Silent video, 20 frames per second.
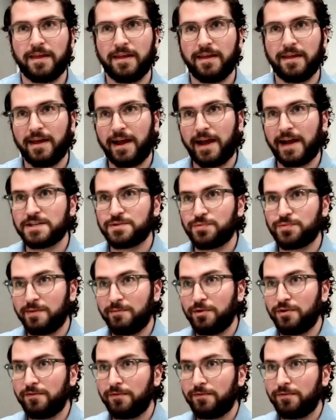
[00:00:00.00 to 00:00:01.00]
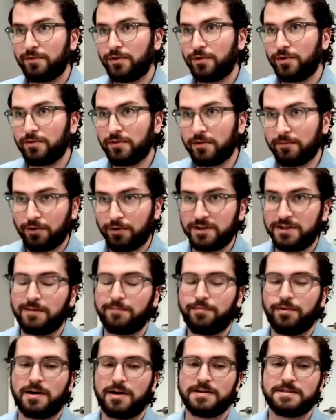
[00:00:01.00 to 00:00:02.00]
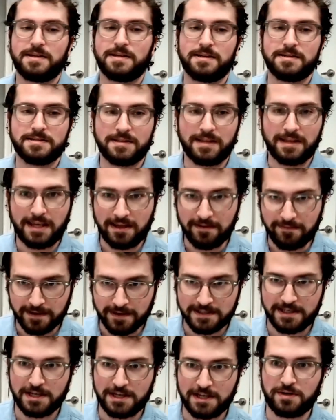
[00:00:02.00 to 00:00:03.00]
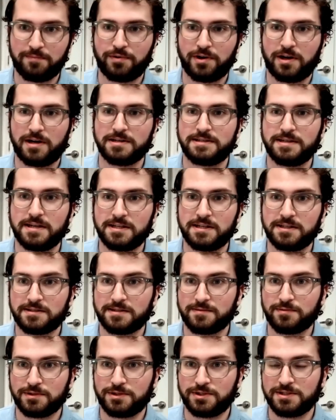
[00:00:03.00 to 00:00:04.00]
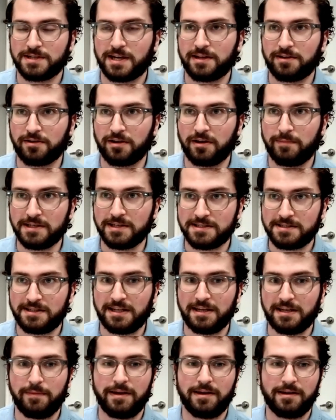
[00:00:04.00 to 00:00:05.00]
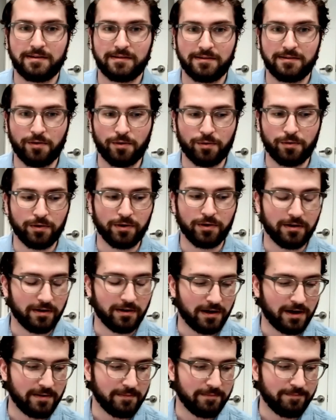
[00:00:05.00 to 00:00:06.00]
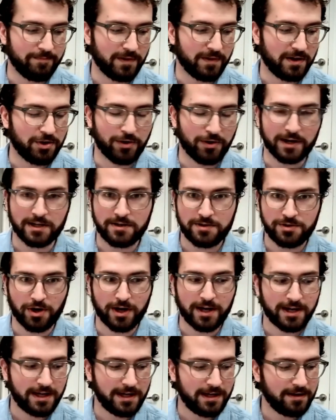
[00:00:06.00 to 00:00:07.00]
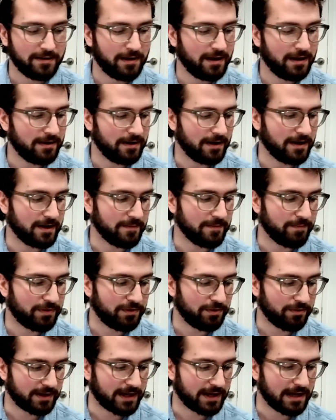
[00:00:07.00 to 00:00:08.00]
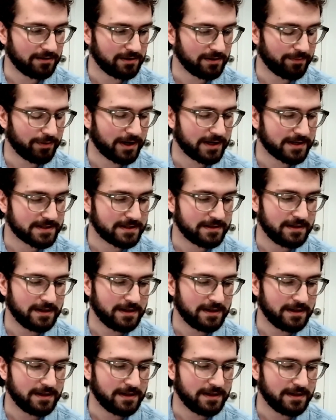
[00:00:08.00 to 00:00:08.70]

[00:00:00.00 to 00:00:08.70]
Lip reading: as we move through the printing process, the heat fixation process, which is either going to be steaming or a direct dry heat through the calendar press,